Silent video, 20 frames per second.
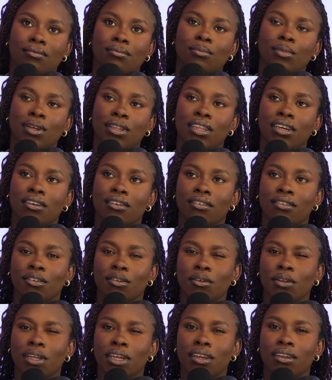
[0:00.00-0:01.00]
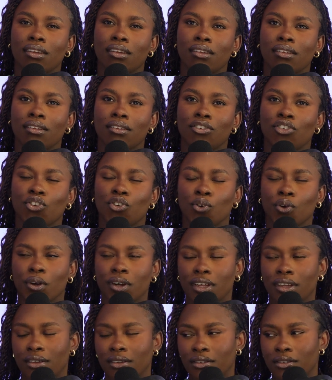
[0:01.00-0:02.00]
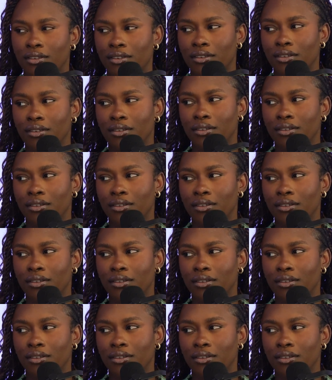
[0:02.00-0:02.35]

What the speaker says: But they're still at a shortage.